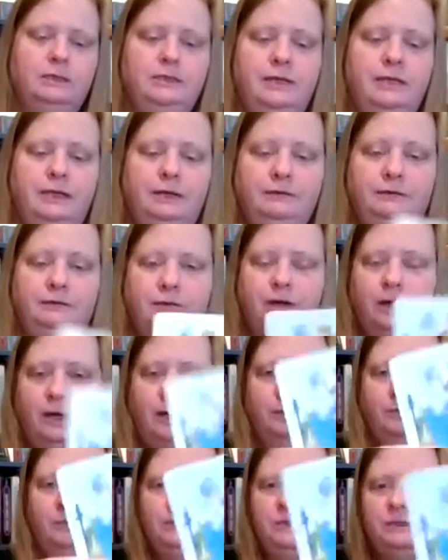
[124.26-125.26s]
10 of
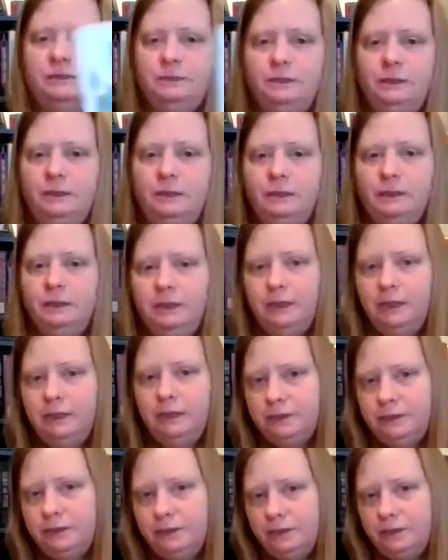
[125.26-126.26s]
cups, and
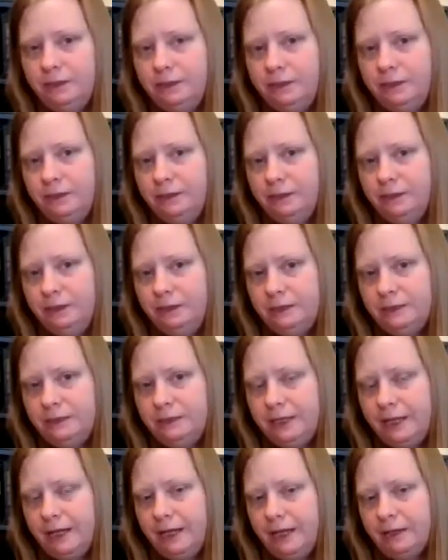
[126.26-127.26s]
again, starting in this
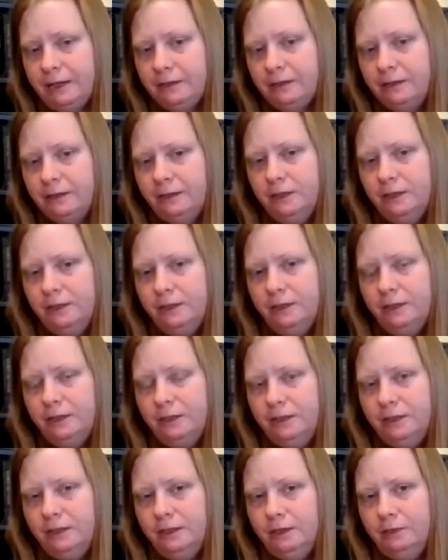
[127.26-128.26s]
deck,
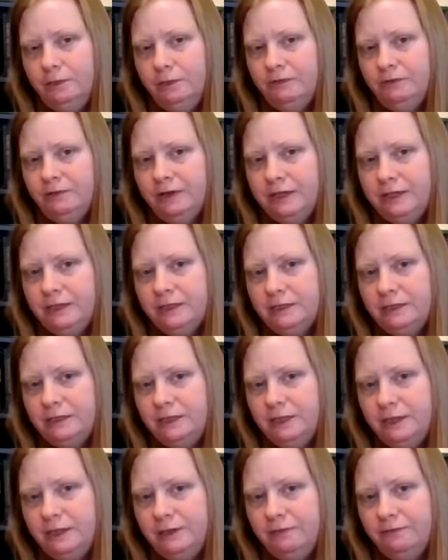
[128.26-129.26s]
we've got
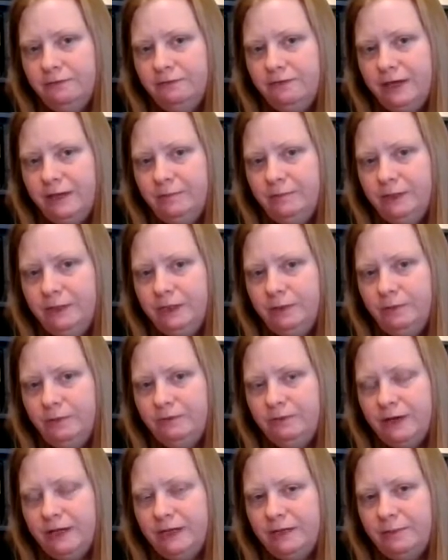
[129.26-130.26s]
the family,
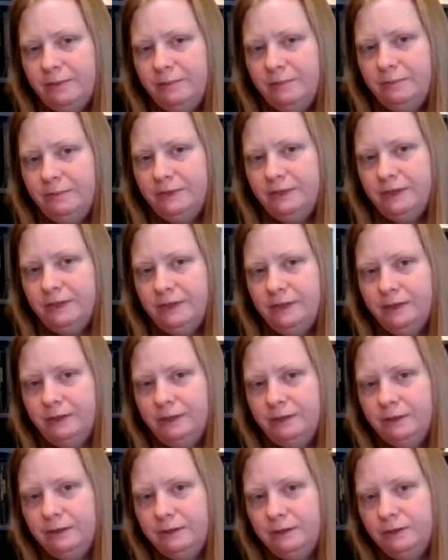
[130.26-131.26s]
we've got
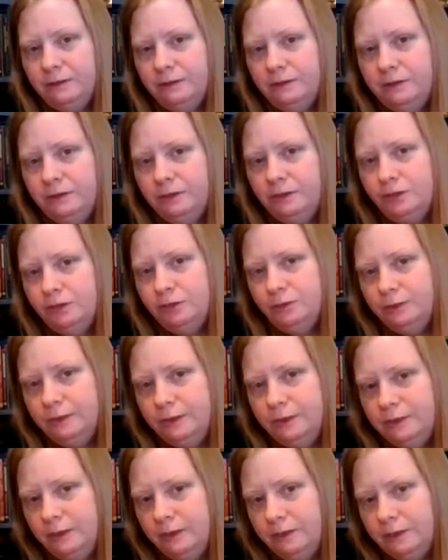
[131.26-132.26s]
the two
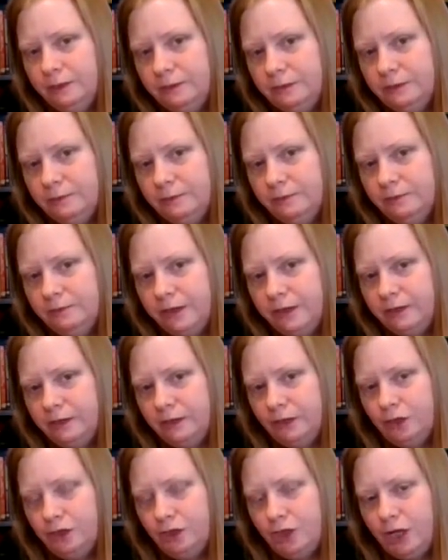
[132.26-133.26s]
adults, we've got
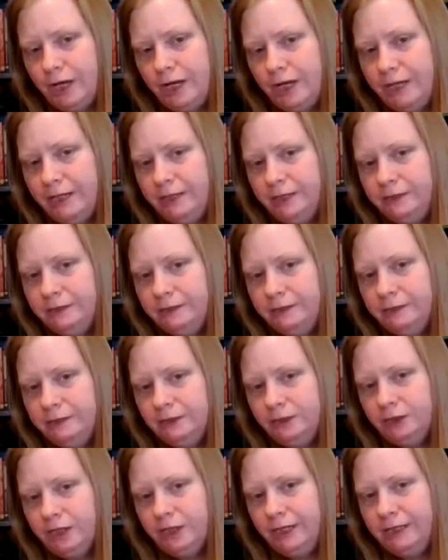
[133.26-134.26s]
a child. The
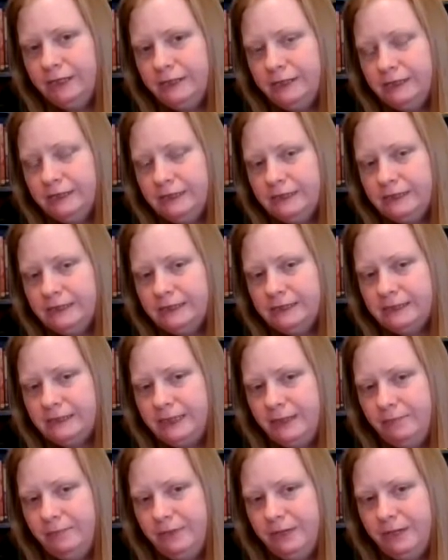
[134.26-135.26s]
child is
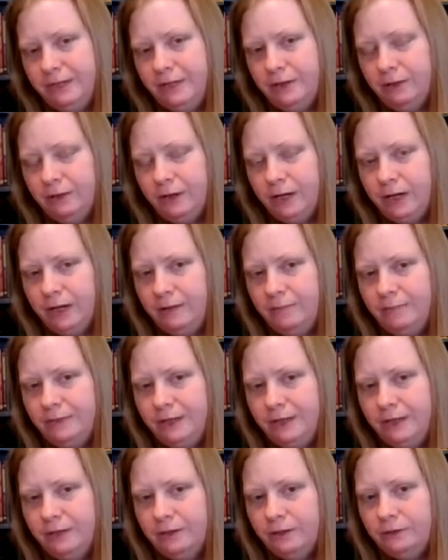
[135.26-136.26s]
skipping or
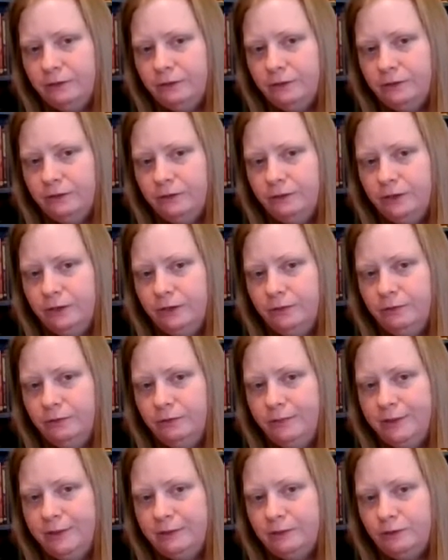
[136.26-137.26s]
hopping or,
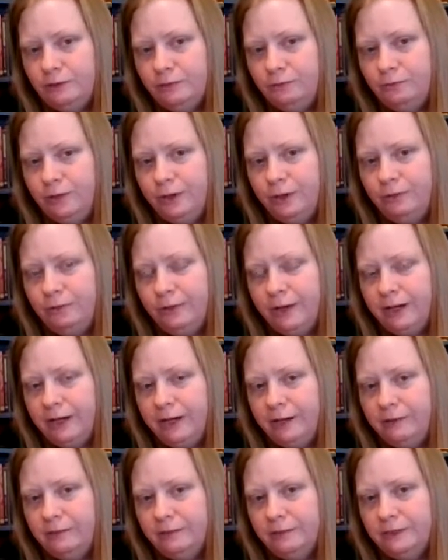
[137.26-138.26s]
about to run
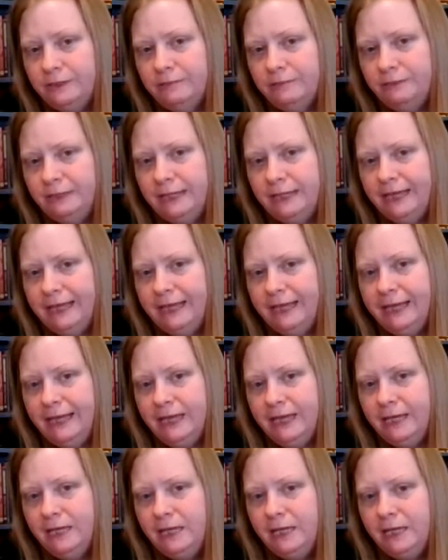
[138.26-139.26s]
around and
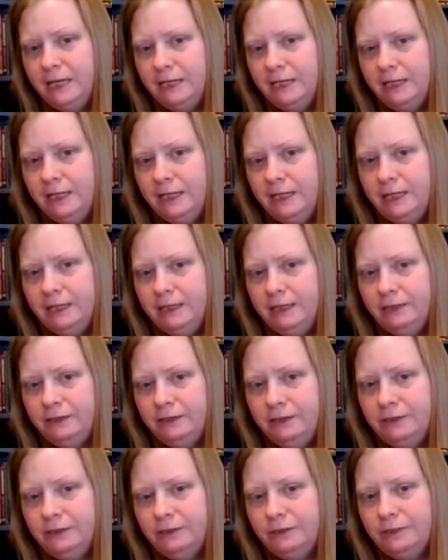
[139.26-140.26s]
play.
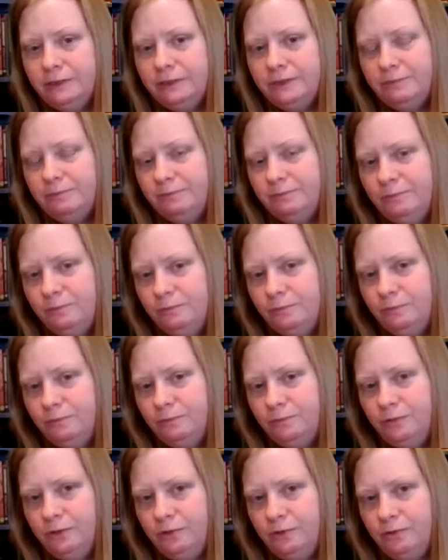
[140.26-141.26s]
There's
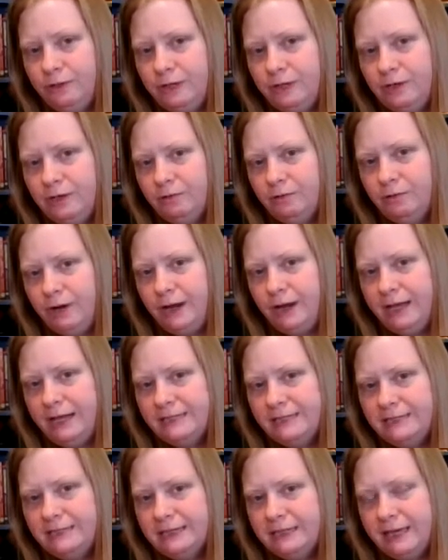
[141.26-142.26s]
the green
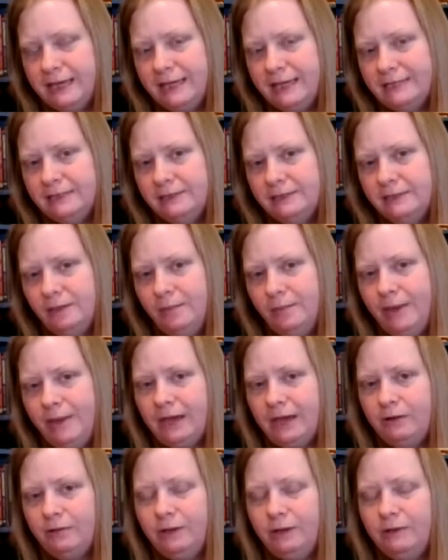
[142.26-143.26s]
grass, a castle in the
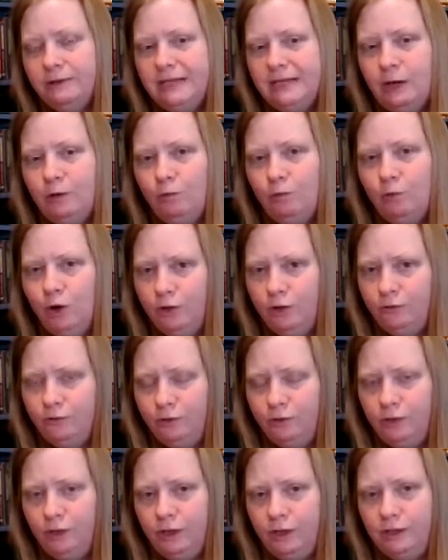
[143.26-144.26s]
background, that
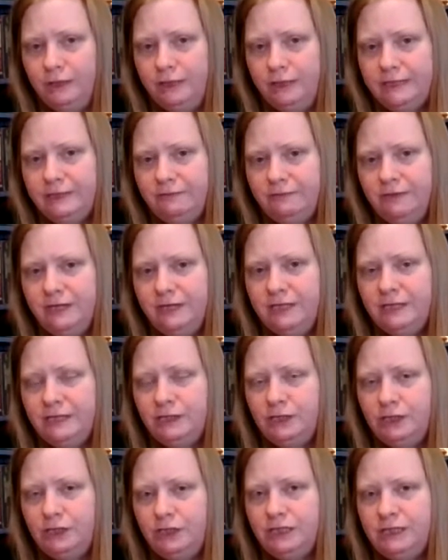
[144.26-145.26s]
waterfall, lots of things
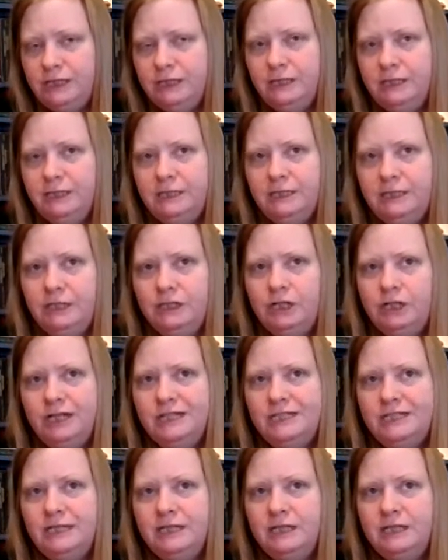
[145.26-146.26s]
that just
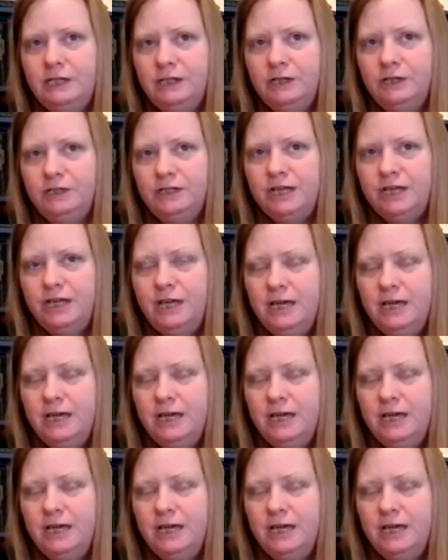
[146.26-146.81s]
suggest that there's